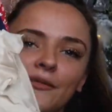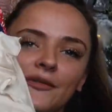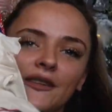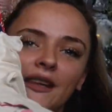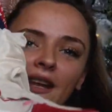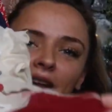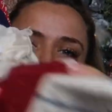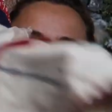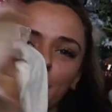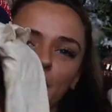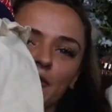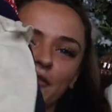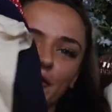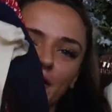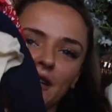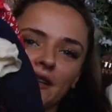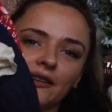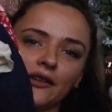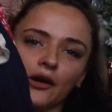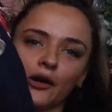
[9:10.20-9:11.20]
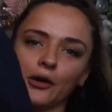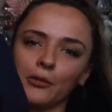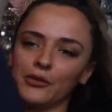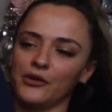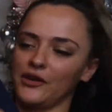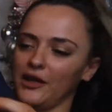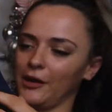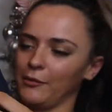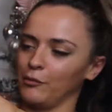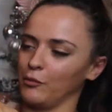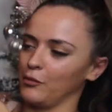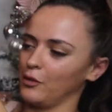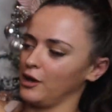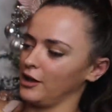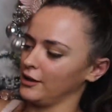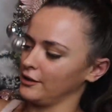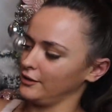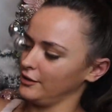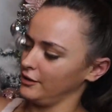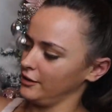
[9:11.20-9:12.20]
These were three tops in
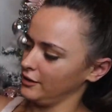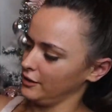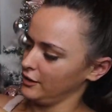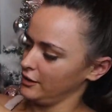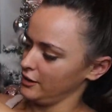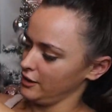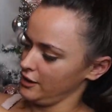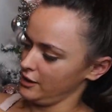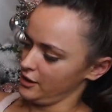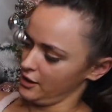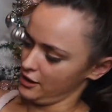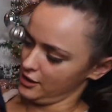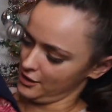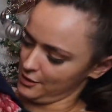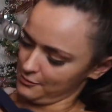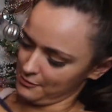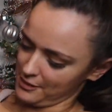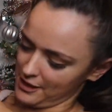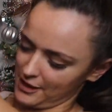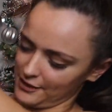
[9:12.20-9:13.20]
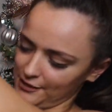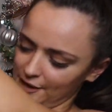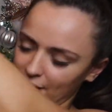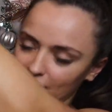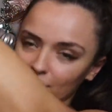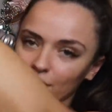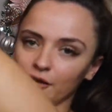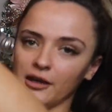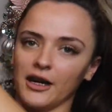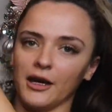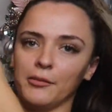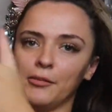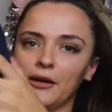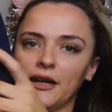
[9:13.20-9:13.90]
one. Um, and then you get a